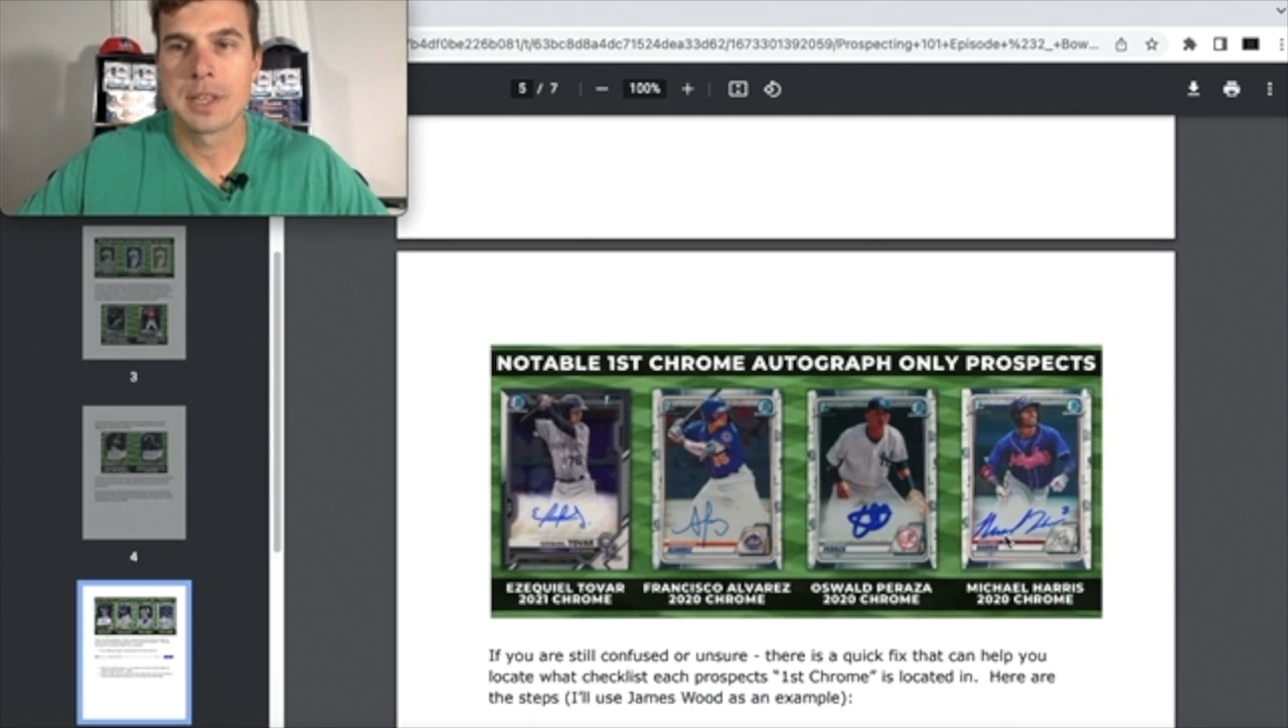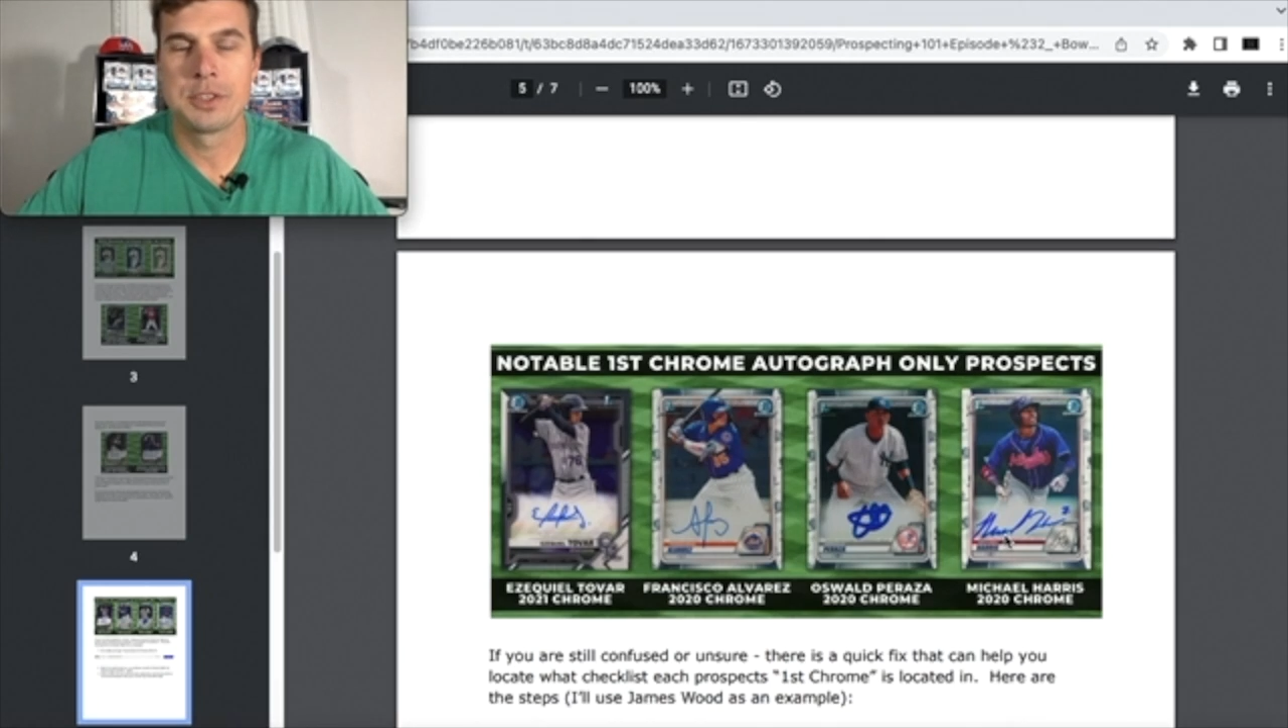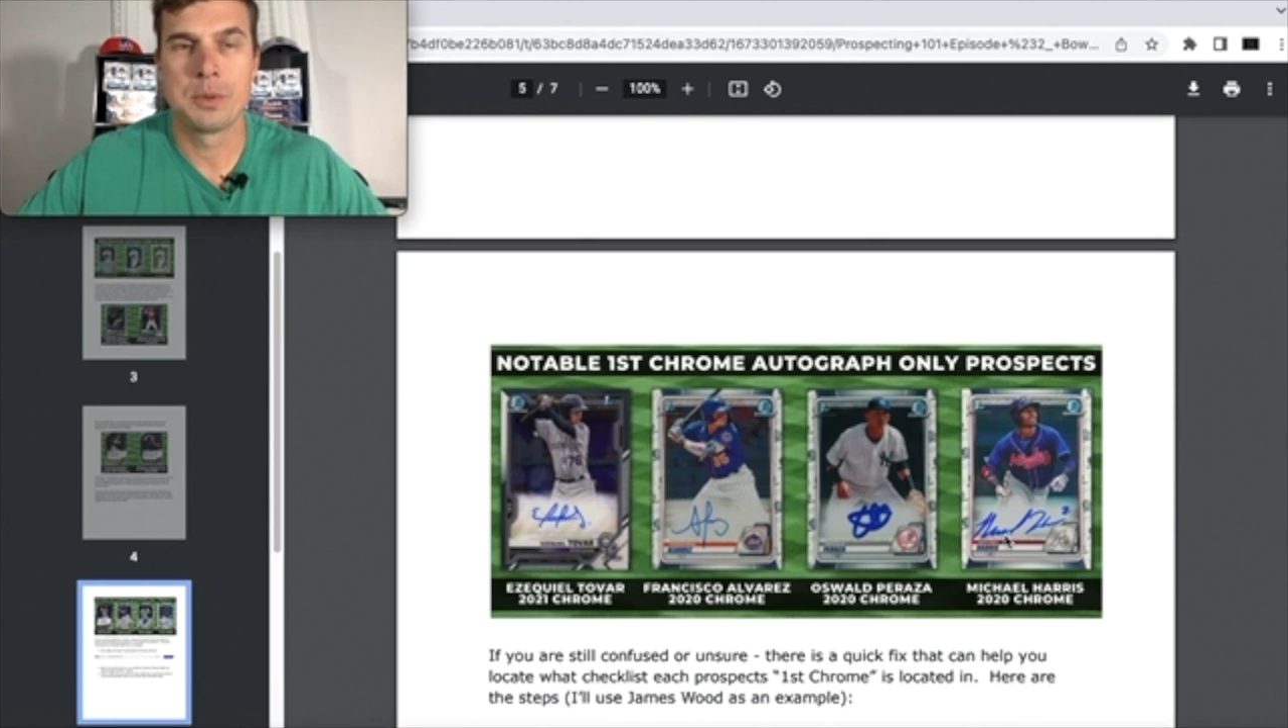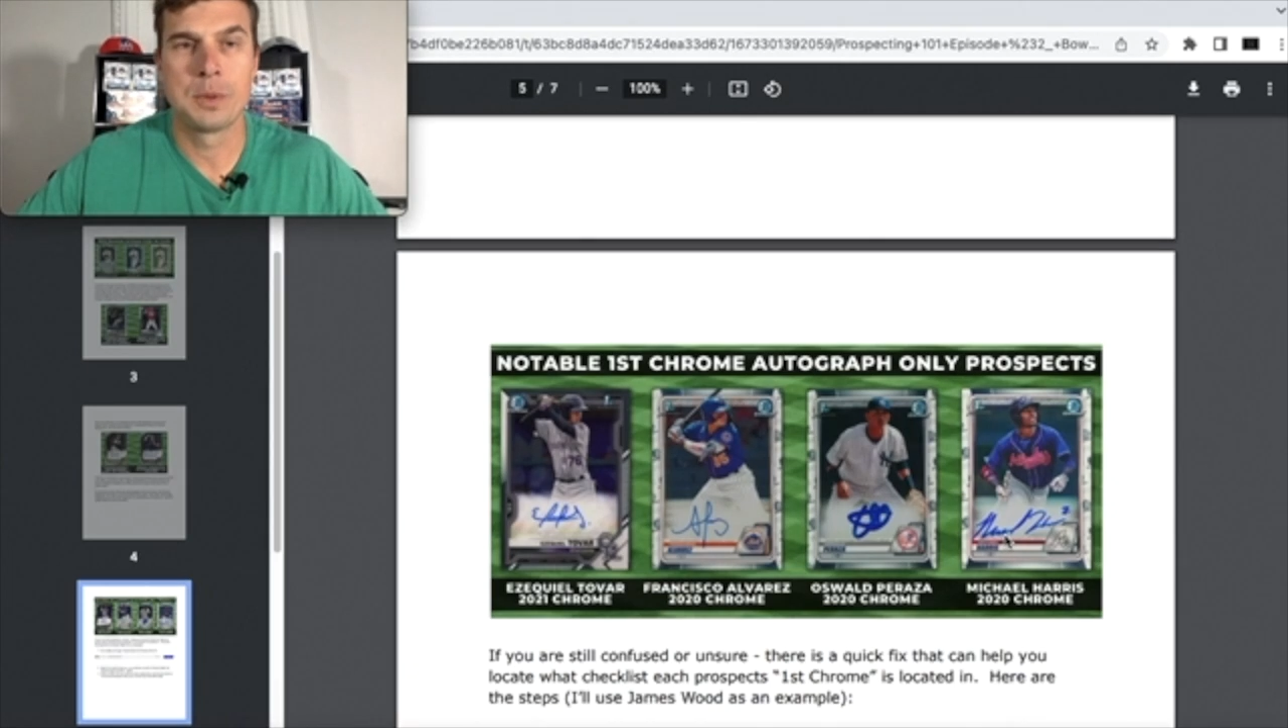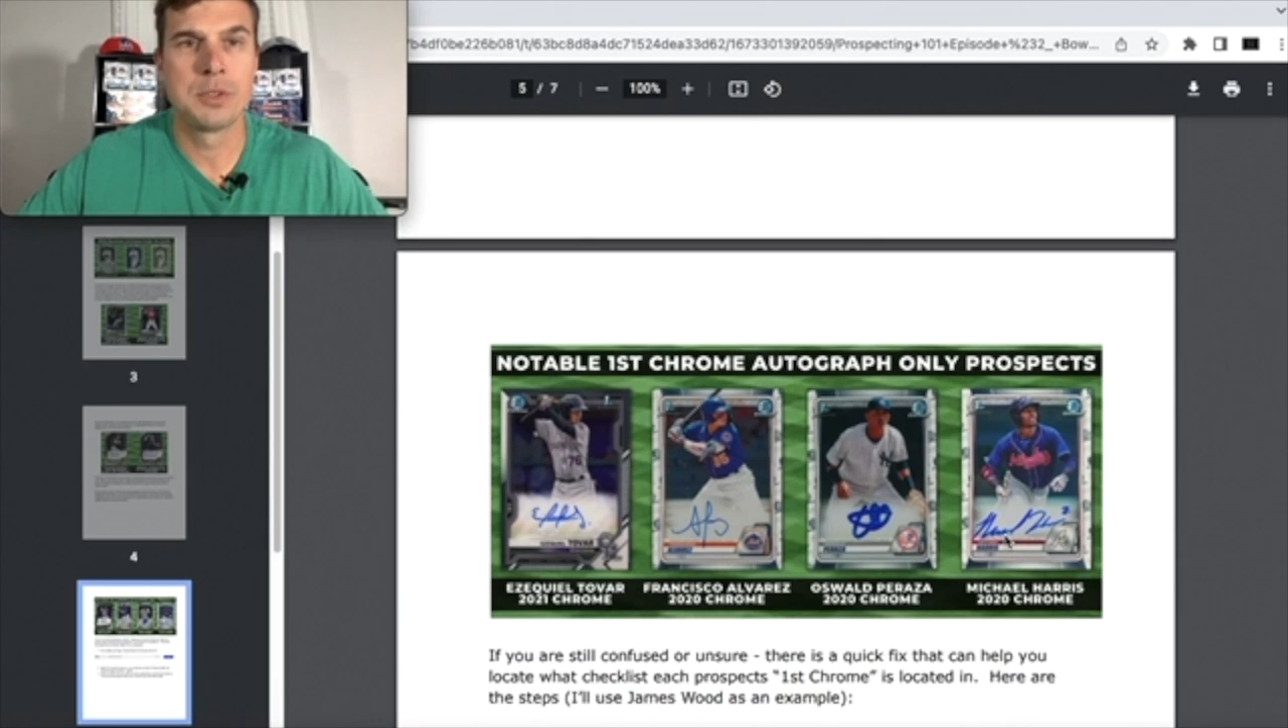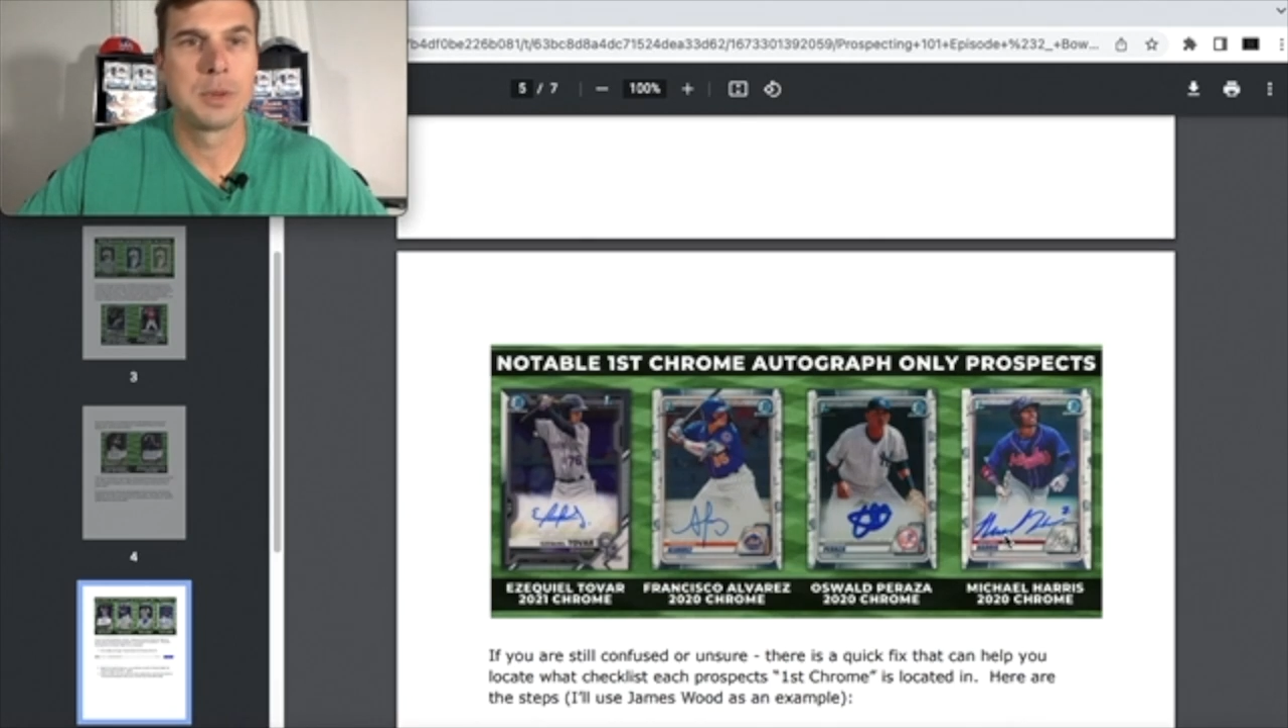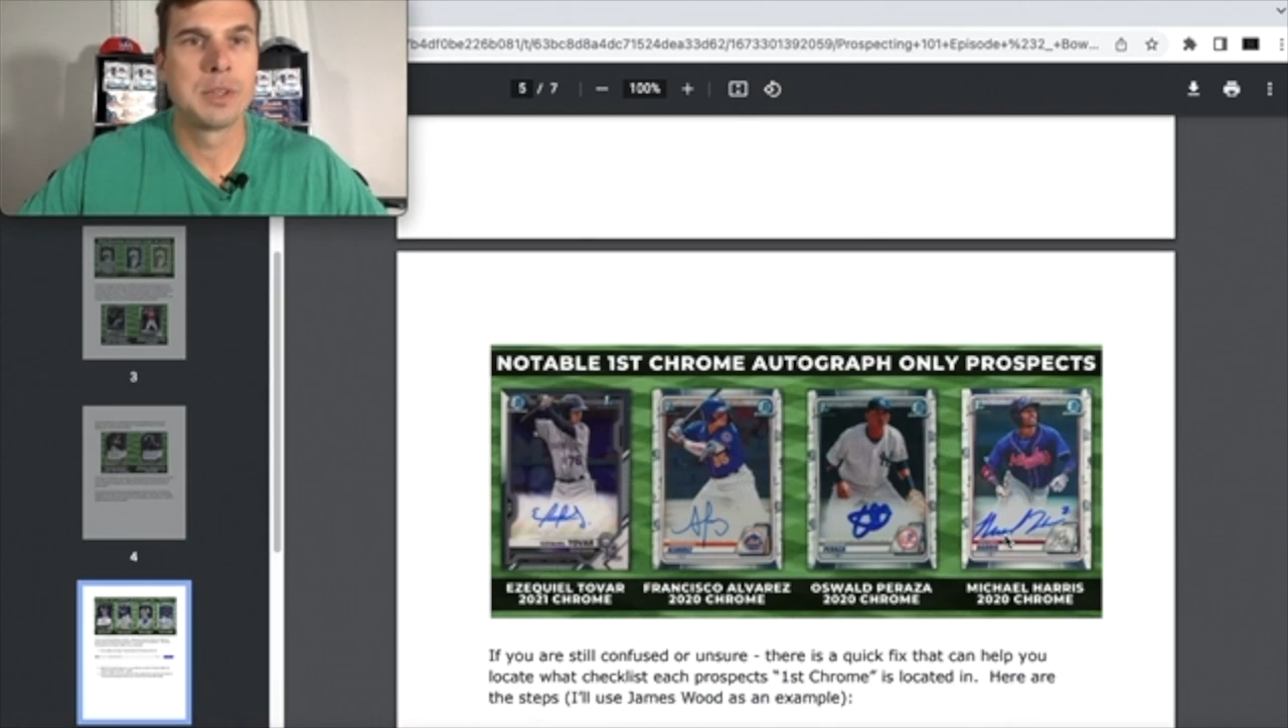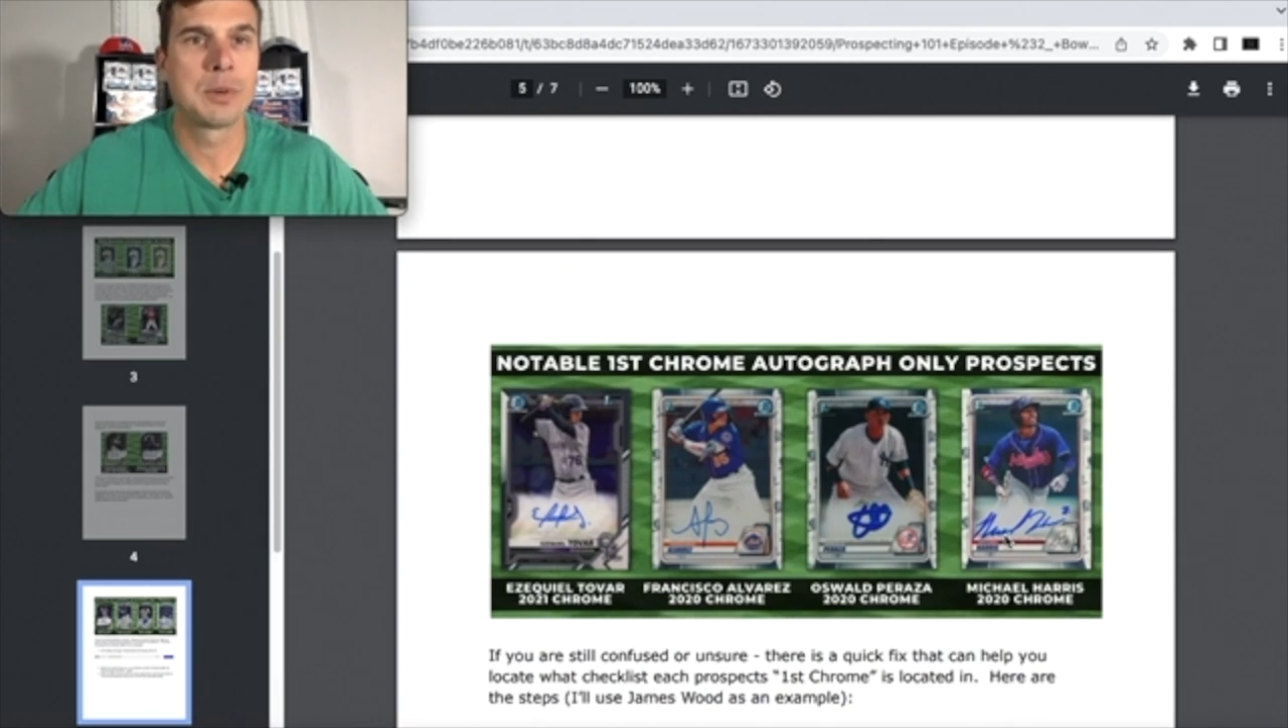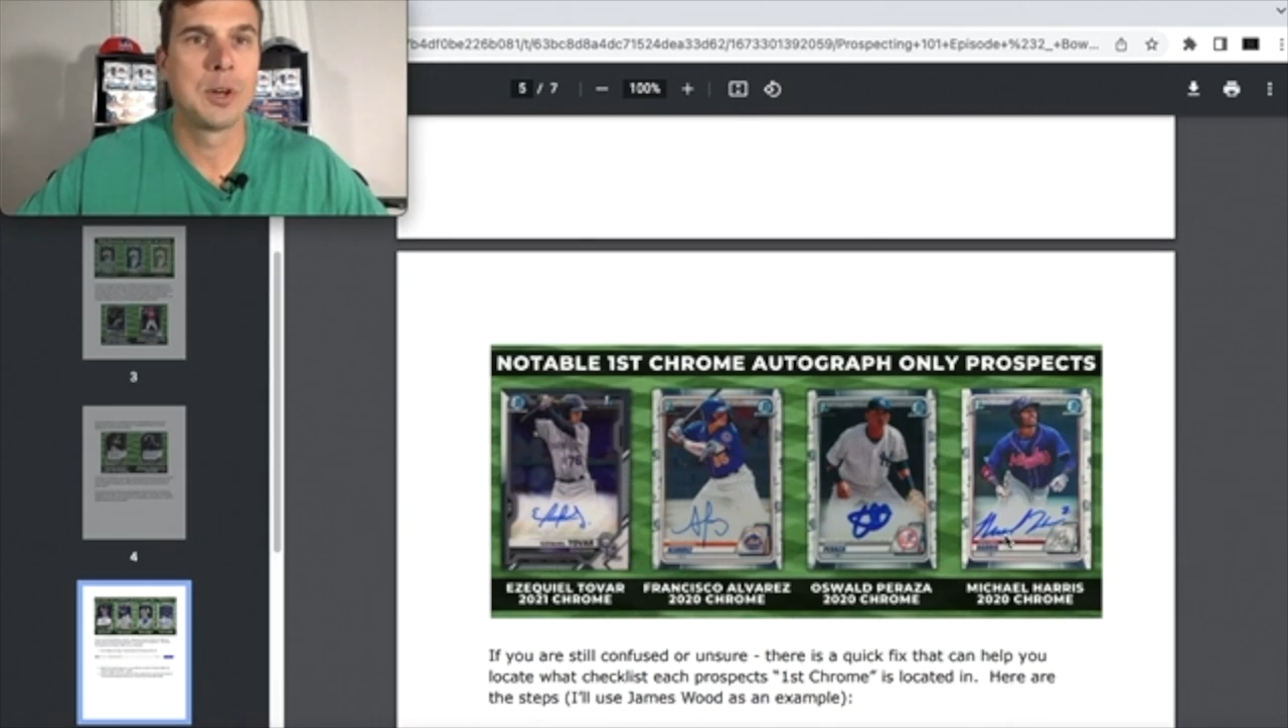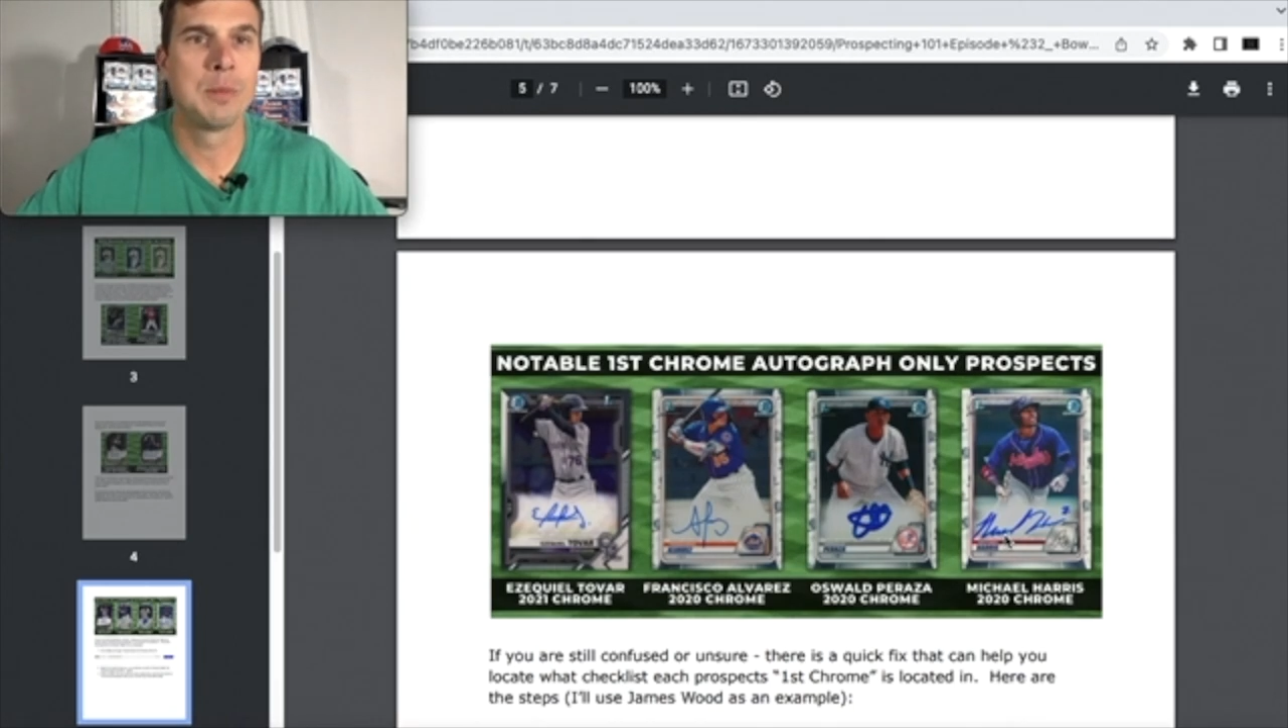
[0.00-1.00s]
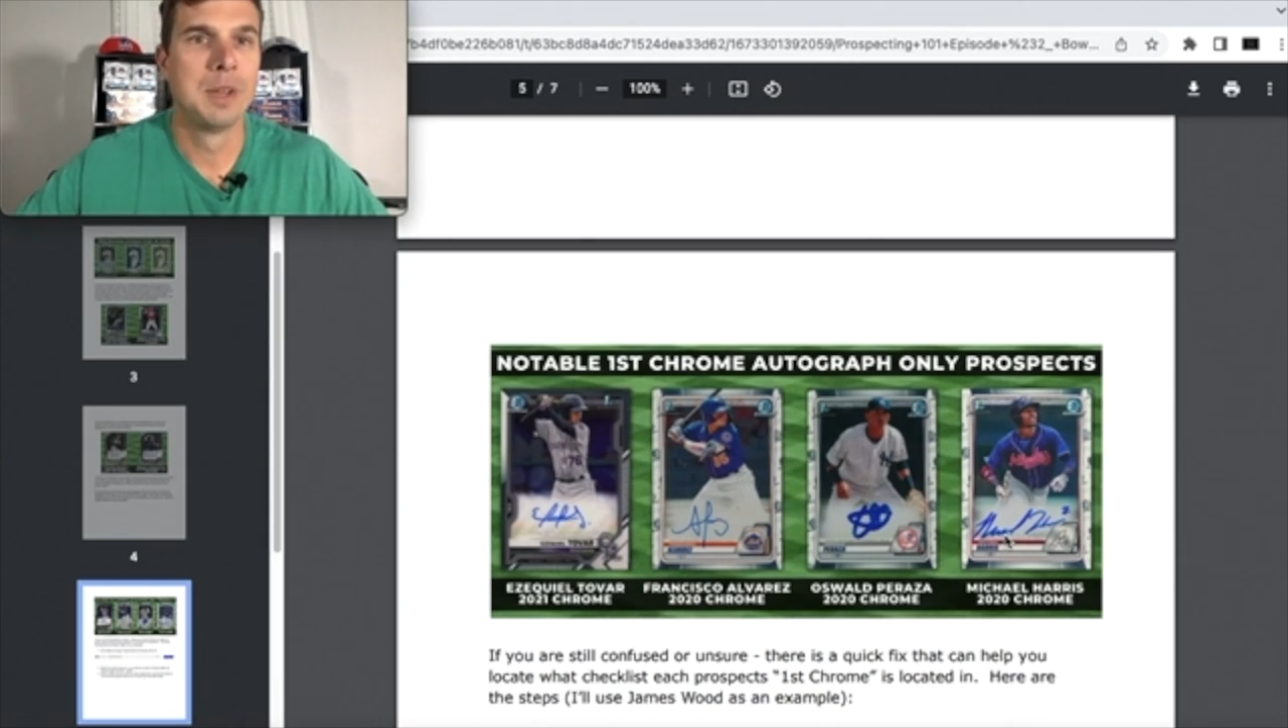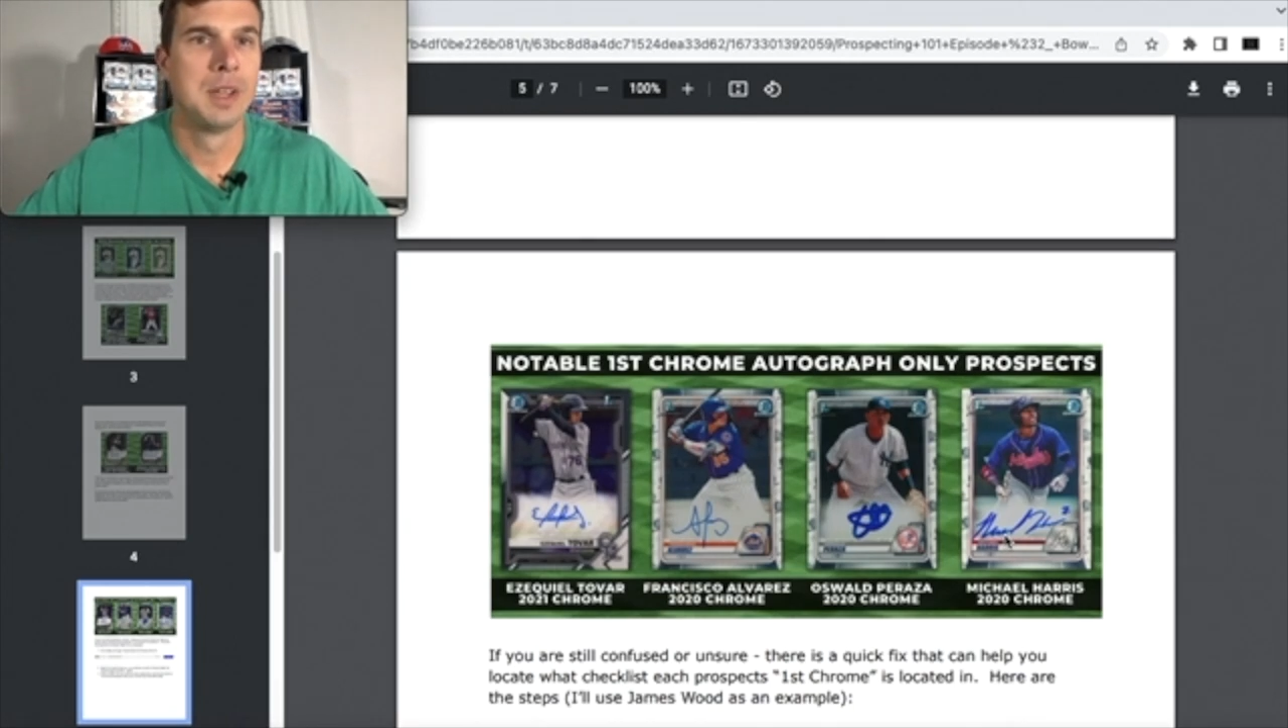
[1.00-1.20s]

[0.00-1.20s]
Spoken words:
of 2020 Chrome.